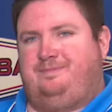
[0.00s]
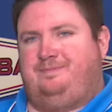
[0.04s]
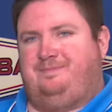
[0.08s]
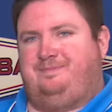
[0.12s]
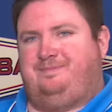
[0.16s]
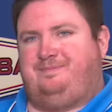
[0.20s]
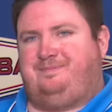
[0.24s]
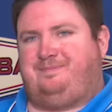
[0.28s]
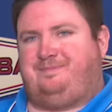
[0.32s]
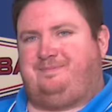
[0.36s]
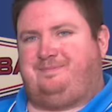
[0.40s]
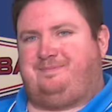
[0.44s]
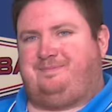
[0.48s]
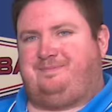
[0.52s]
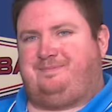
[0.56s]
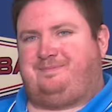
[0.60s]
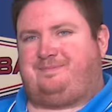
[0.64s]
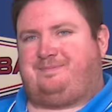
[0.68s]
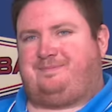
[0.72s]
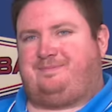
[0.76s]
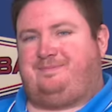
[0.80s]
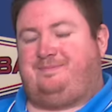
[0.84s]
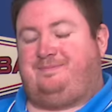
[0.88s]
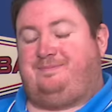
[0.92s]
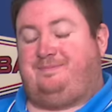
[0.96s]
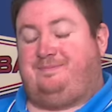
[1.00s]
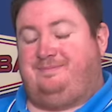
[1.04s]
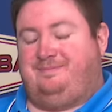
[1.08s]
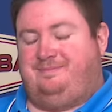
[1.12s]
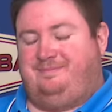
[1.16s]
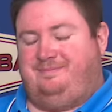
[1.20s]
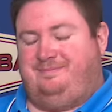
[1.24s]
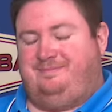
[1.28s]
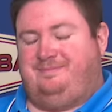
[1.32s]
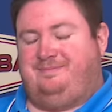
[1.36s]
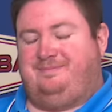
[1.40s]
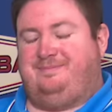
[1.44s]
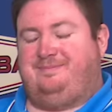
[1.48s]

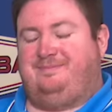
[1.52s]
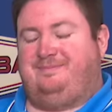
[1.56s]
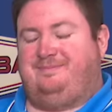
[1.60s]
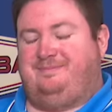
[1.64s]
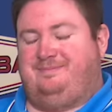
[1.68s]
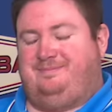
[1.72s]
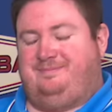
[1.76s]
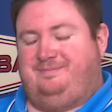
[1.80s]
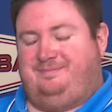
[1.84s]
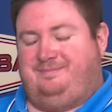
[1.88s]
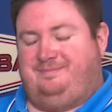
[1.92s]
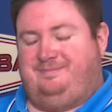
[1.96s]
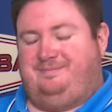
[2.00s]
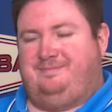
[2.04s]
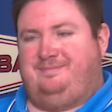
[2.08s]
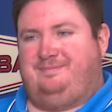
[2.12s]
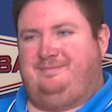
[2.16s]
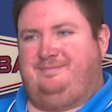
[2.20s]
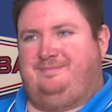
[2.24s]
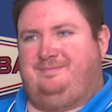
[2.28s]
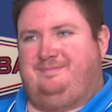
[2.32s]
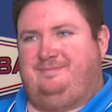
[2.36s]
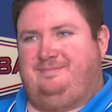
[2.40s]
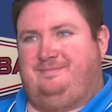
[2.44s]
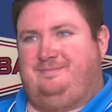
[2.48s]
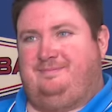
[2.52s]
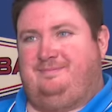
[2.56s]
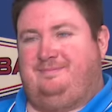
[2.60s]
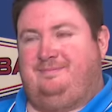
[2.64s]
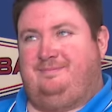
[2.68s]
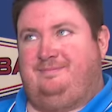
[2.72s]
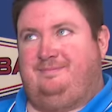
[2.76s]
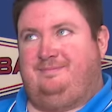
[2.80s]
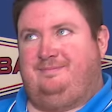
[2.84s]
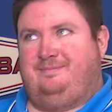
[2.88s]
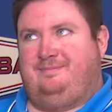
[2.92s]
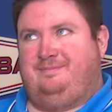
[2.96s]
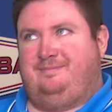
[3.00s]

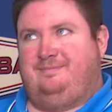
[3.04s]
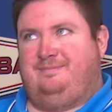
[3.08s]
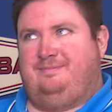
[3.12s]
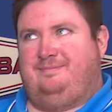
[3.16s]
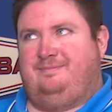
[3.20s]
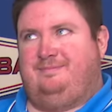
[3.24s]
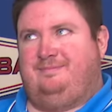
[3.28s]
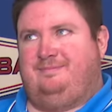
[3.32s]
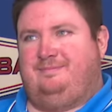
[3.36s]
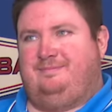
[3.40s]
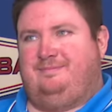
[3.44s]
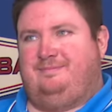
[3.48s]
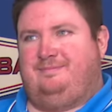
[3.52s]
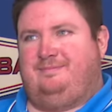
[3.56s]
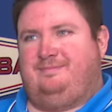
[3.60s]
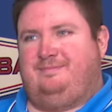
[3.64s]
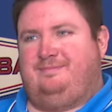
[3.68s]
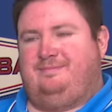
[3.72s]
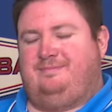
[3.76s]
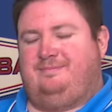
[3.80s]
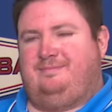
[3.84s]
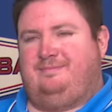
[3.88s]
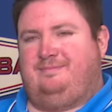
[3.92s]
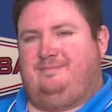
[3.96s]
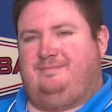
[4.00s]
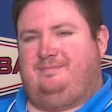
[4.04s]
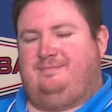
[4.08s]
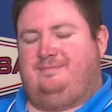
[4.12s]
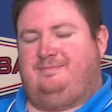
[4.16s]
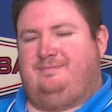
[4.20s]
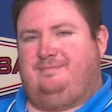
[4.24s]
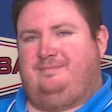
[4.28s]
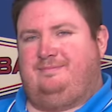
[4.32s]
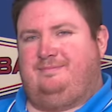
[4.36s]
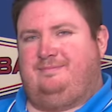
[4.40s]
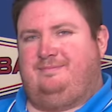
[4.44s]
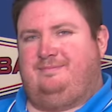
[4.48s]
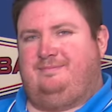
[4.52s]

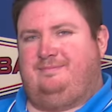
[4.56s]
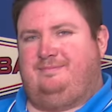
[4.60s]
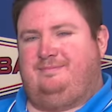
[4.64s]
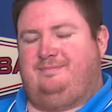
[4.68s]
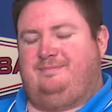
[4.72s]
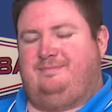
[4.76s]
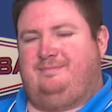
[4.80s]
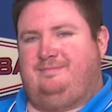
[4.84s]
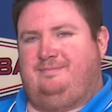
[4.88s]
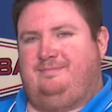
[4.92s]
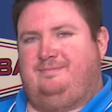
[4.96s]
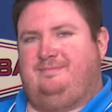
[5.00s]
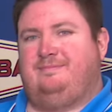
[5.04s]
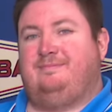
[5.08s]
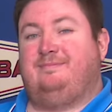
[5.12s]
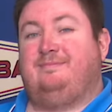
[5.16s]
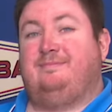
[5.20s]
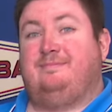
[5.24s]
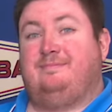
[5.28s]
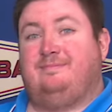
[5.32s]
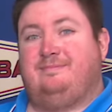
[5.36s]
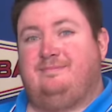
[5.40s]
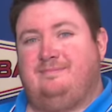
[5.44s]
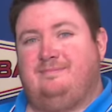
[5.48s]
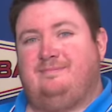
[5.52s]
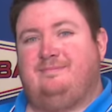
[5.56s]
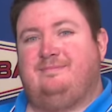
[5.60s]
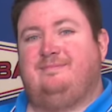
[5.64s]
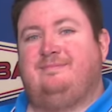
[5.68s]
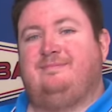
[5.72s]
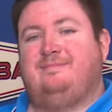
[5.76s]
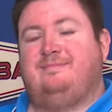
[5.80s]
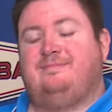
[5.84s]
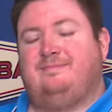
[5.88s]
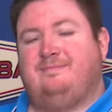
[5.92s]
(not speaking)